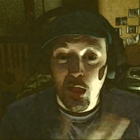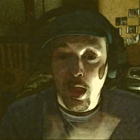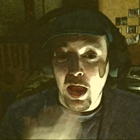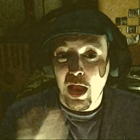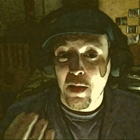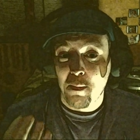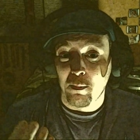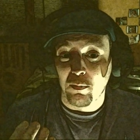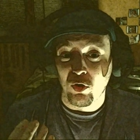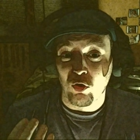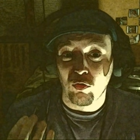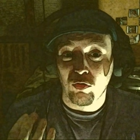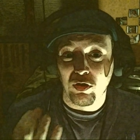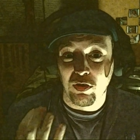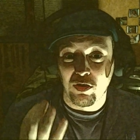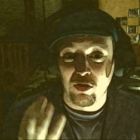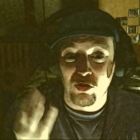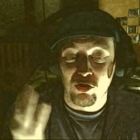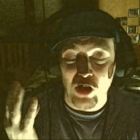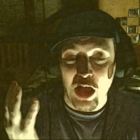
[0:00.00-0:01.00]
You see
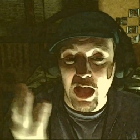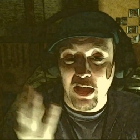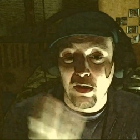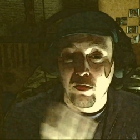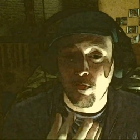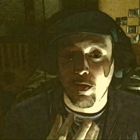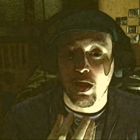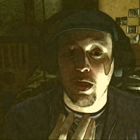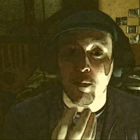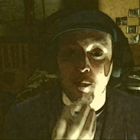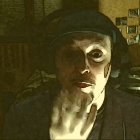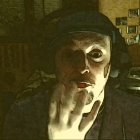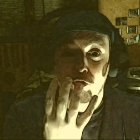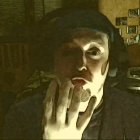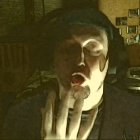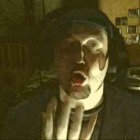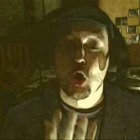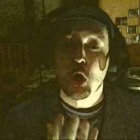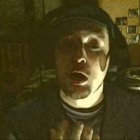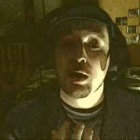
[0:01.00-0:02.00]
the shot of him
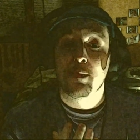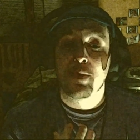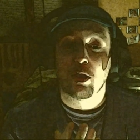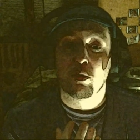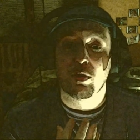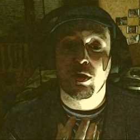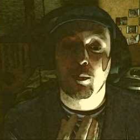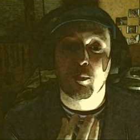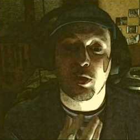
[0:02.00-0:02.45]
screaming with it,